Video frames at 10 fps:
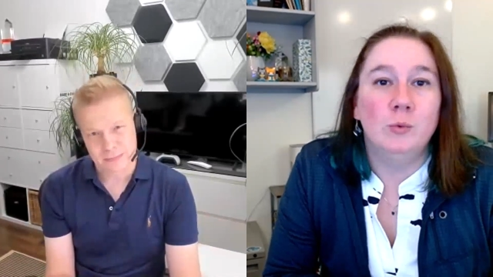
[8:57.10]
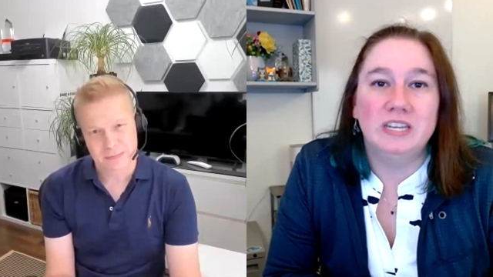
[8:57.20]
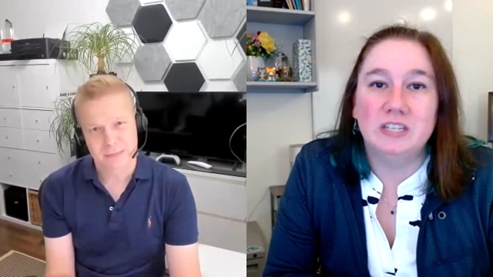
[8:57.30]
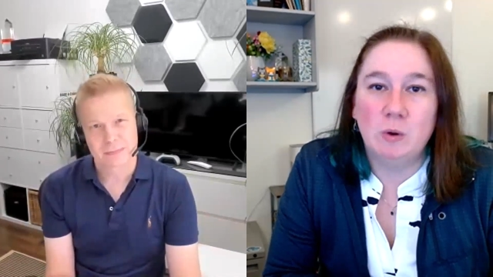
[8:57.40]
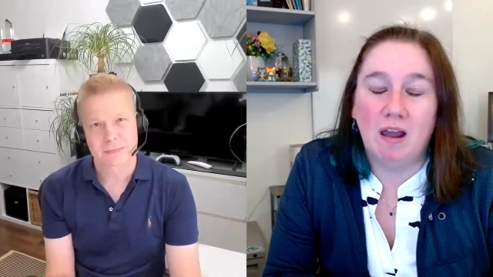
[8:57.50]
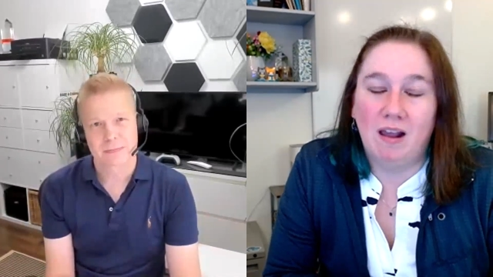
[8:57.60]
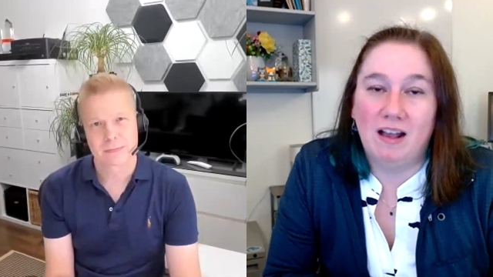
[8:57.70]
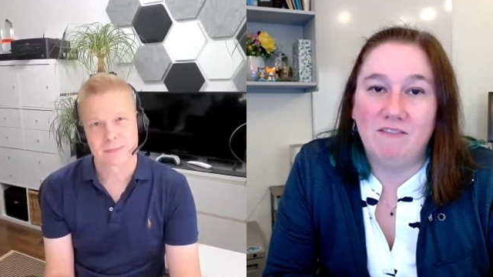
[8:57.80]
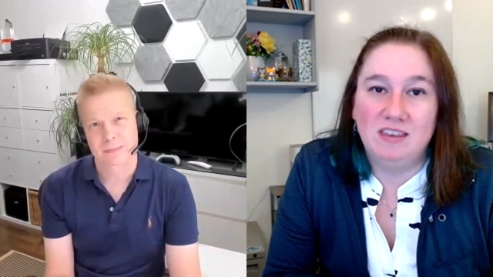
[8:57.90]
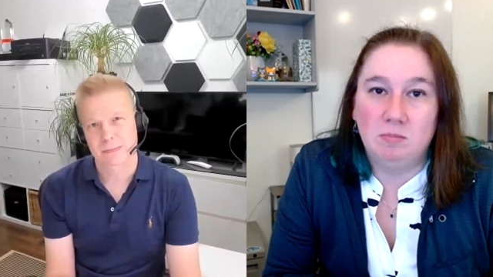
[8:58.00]
Speaker 1: we do not
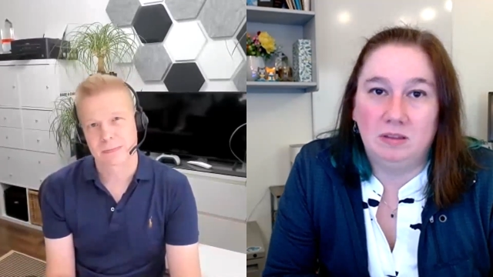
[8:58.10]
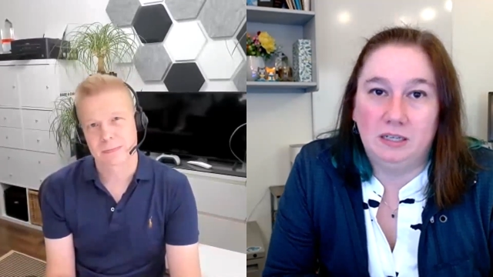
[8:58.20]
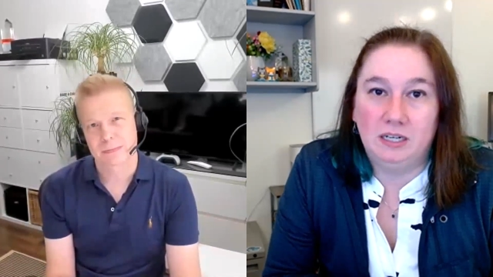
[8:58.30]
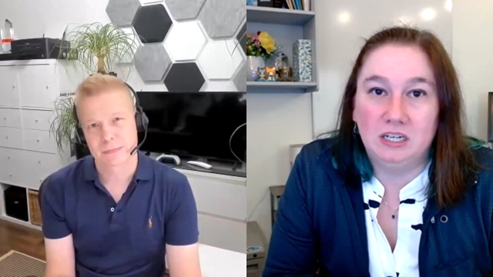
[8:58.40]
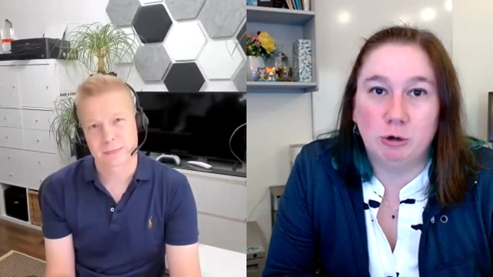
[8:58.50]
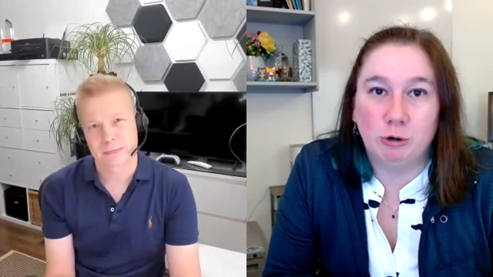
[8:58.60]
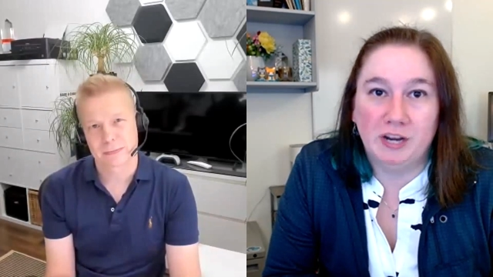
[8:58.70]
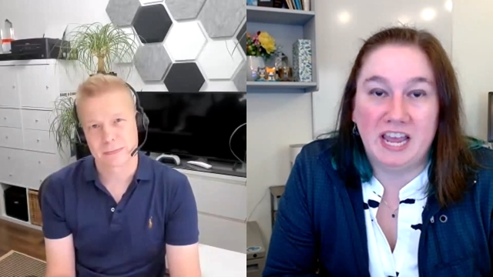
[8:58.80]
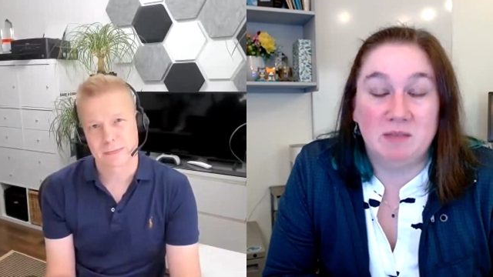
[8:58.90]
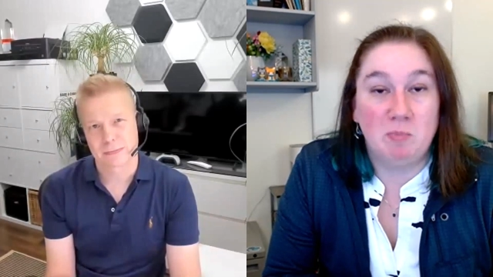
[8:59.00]
have the ability to
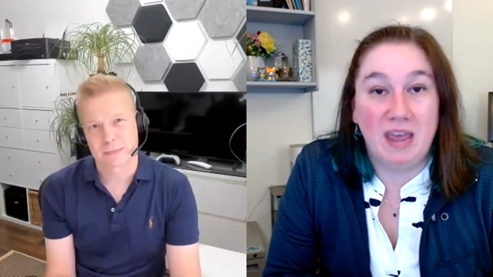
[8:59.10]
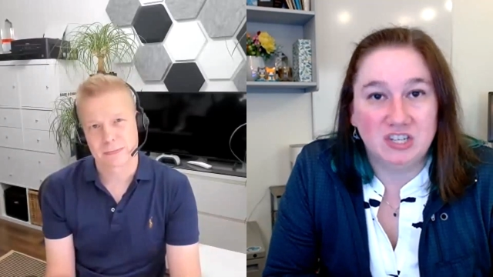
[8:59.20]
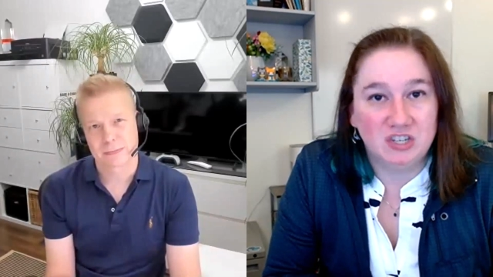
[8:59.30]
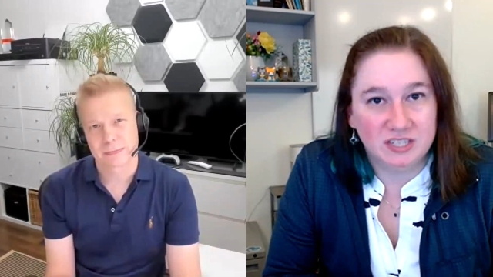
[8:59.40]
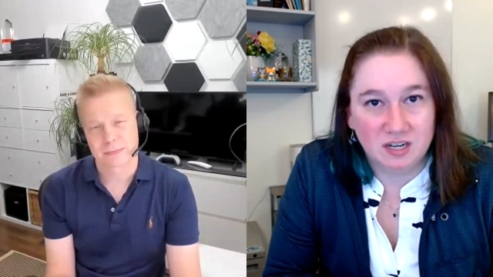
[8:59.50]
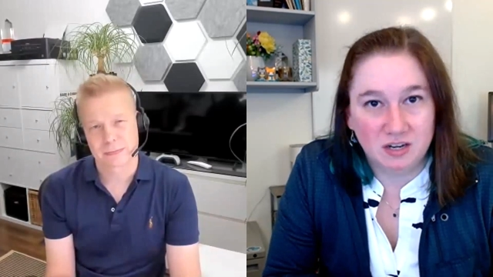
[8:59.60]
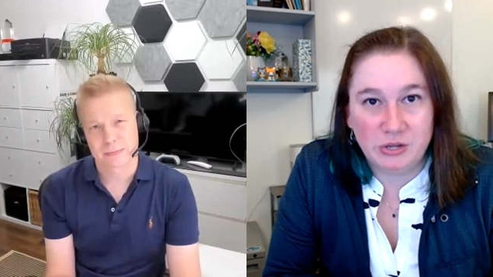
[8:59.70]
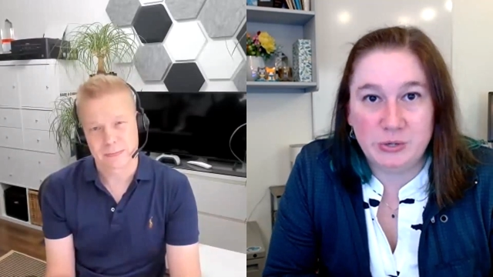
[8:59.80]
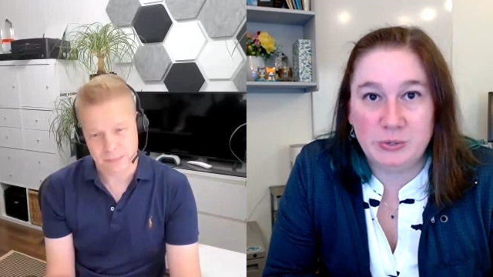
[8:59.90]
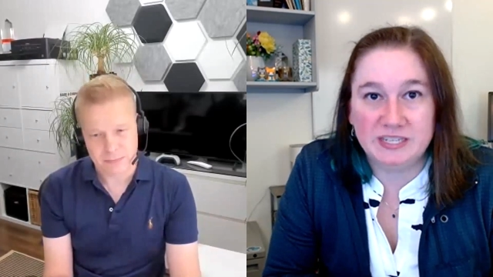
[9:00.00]
create pages and
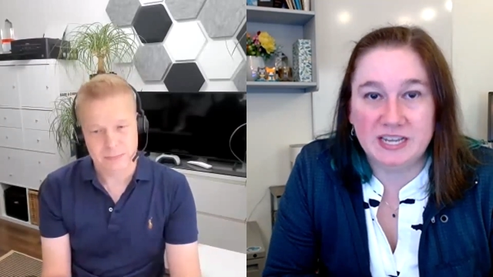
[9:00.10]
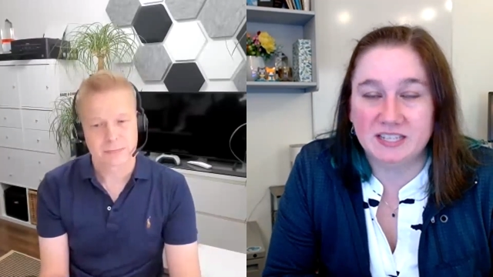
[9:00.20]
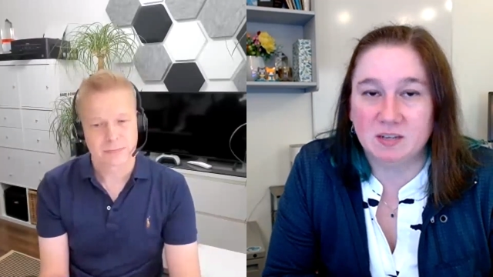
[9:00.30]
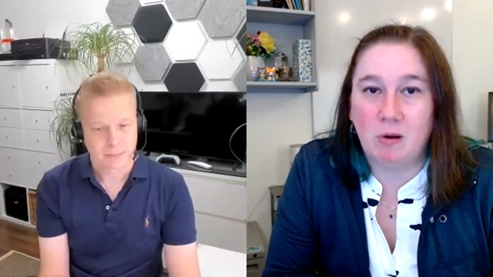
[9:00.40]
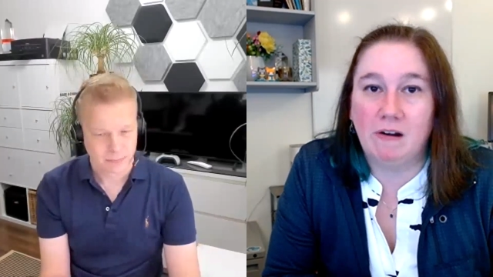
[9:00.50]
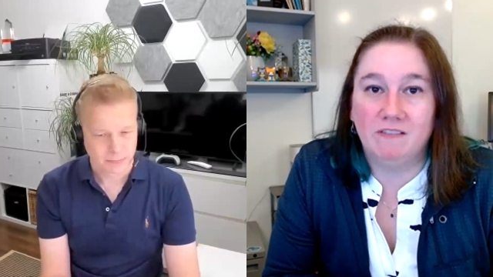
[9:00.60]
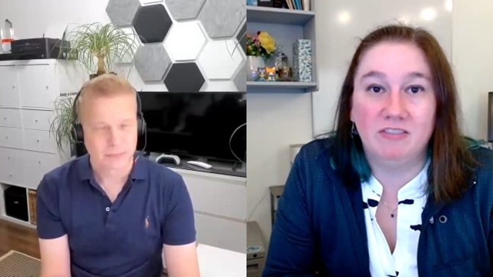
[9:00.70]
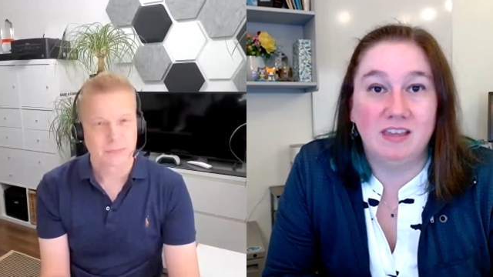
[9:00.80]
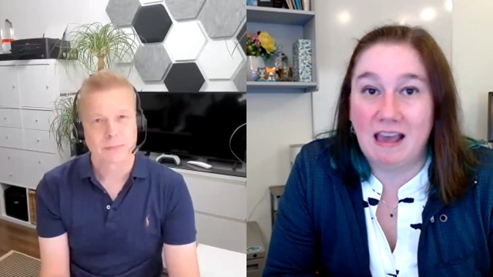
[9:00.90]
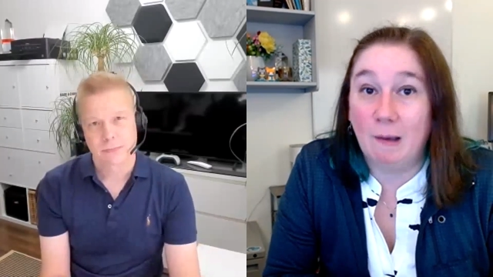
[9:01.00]
news as a part of
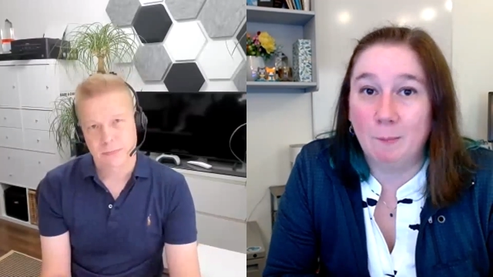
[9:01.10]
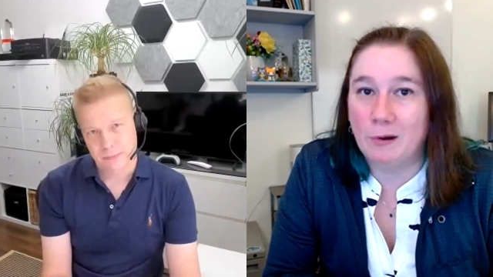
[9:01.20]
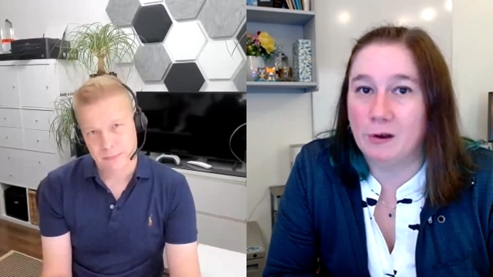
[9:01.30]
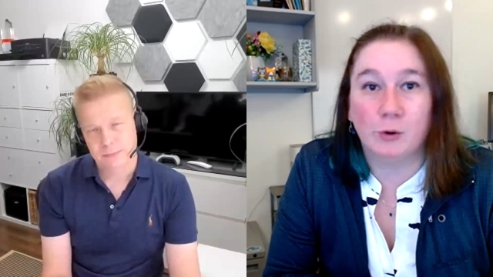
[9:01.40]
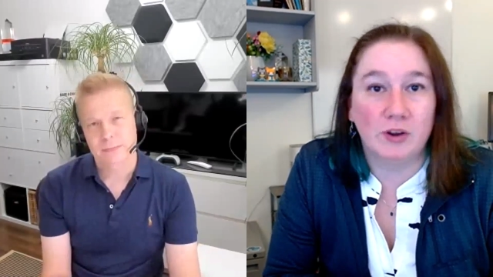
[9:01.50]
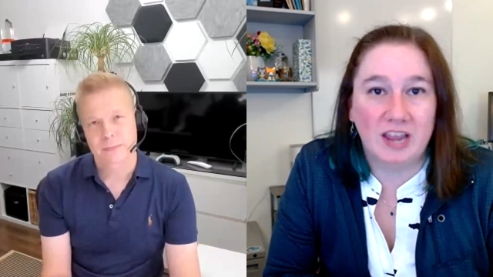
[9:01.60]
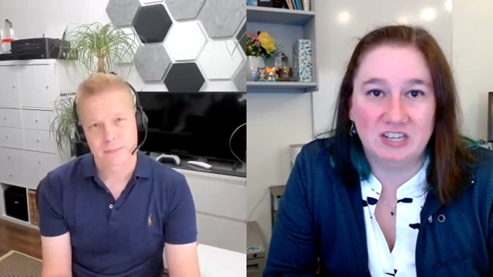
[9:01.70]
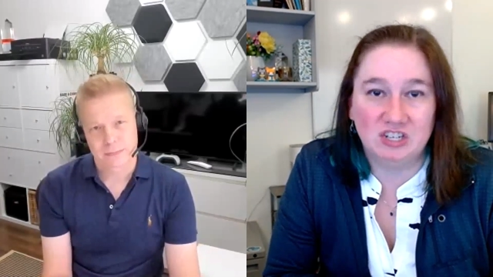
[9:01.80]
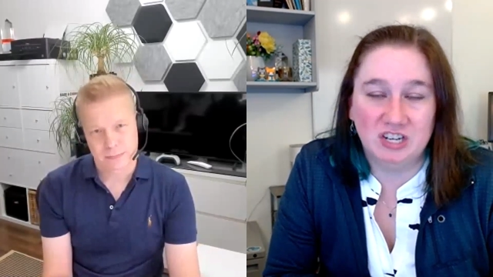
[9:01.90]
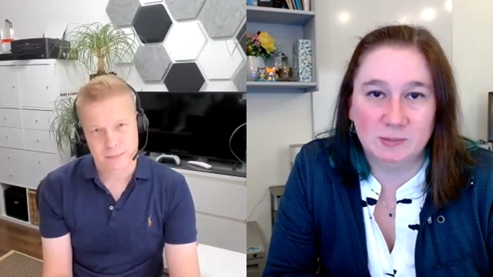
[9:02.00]
the app bar
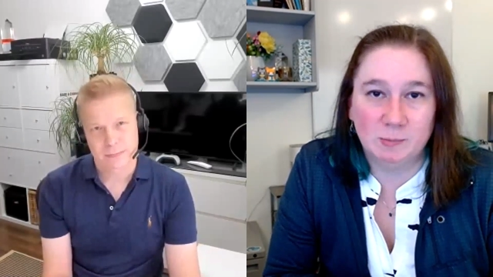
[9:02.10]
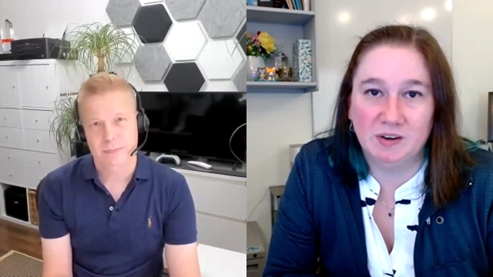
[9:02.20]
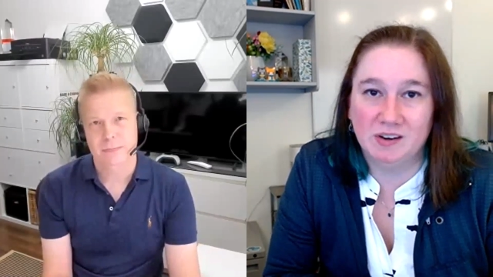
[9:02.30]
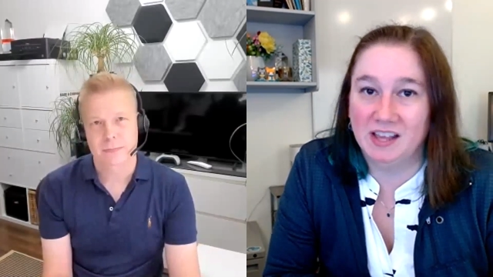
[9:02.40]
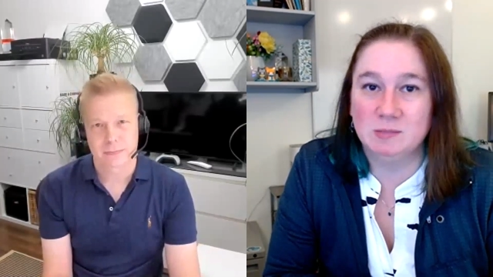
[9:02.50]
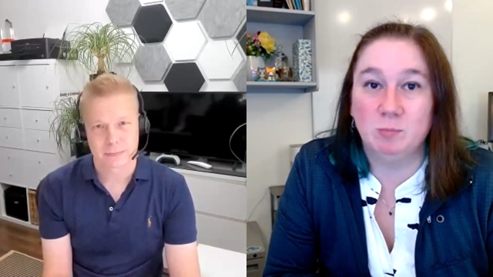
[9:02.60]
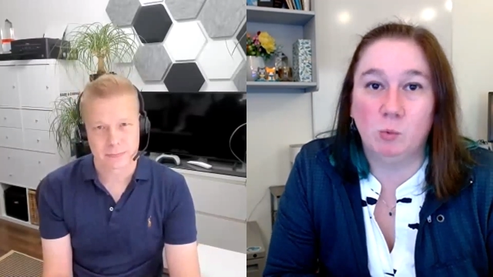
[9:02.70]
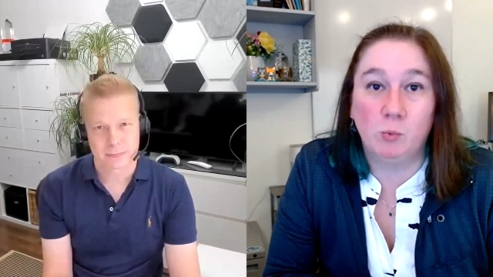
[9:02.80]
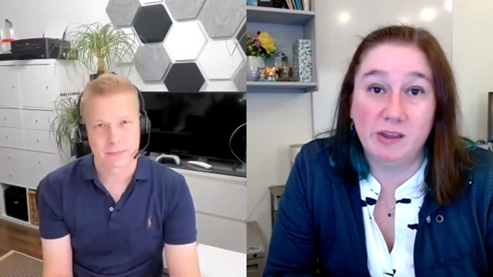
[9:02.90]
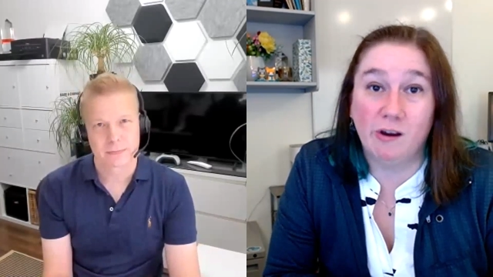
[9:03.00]
creation experience,
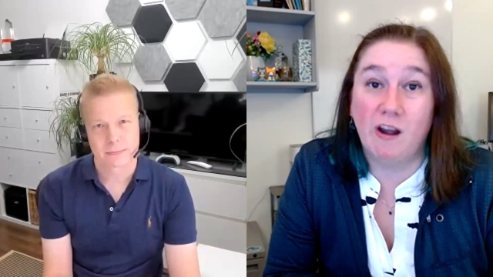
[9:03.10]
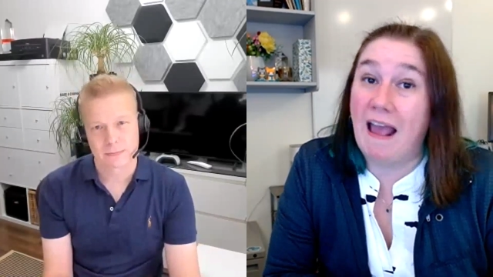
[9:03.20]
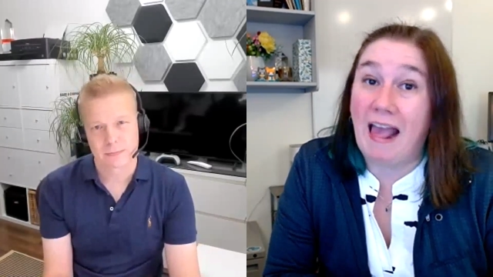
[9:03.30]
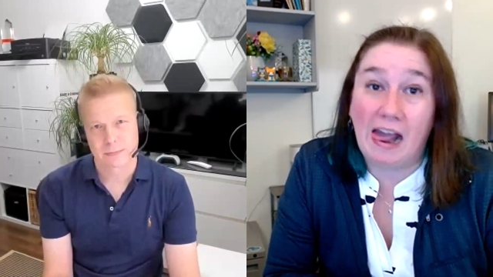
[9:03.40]
but we are